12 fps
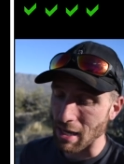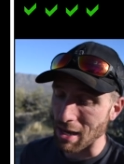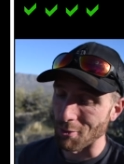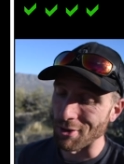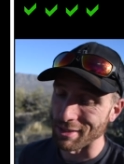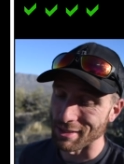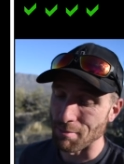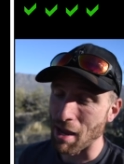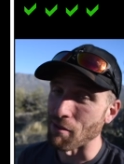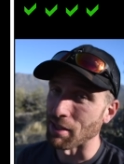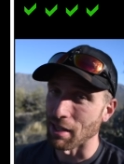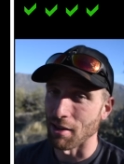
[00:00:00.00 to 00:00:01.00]
whereas the
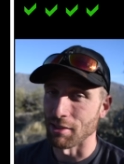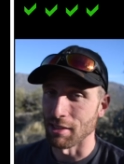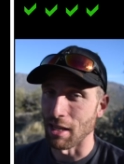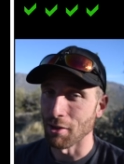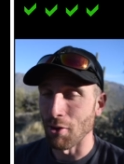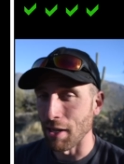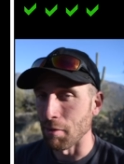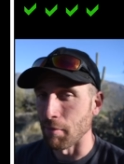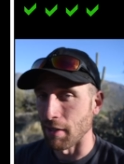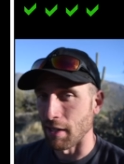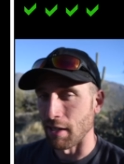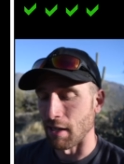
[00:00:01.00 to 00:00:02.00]
Mavic Air's got quite a
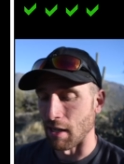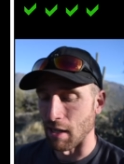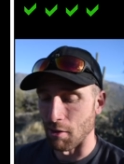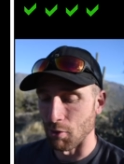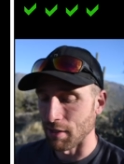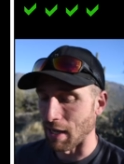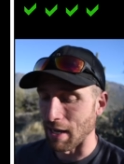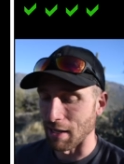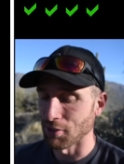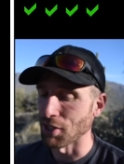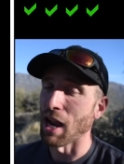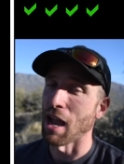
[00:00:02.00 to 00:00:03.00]
bit. With that
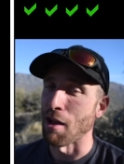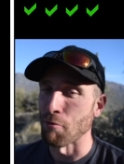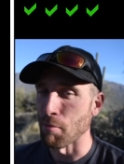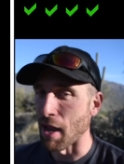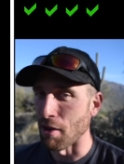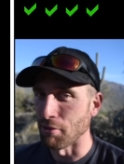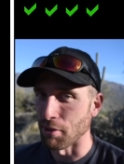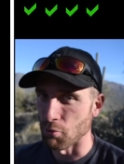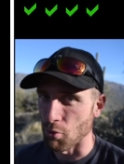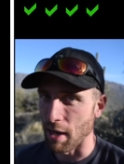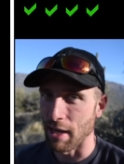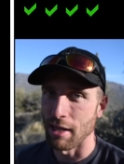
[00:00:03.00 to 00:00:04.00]
extra ½ pound of
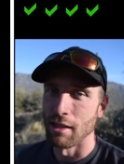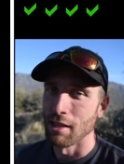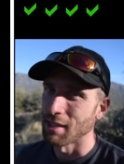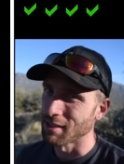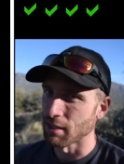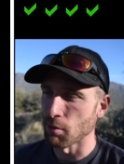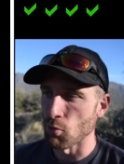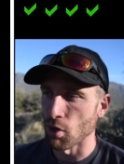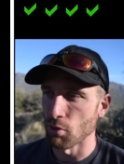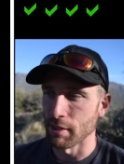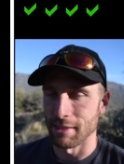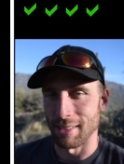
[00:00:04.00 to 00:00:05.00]
weight, it's a little
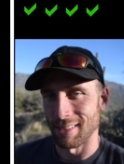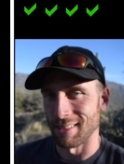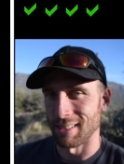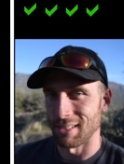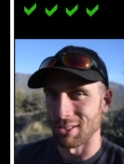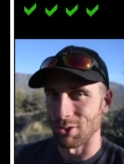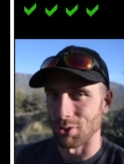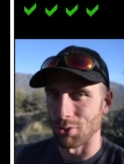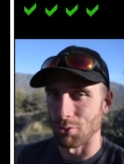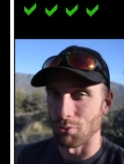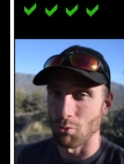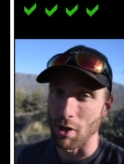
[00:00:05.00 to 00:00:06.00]
more resistant
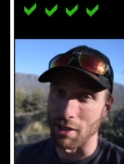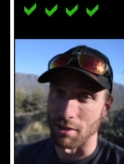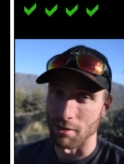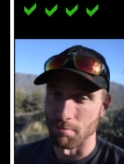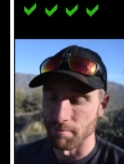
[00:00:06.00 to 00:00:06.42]
to wind.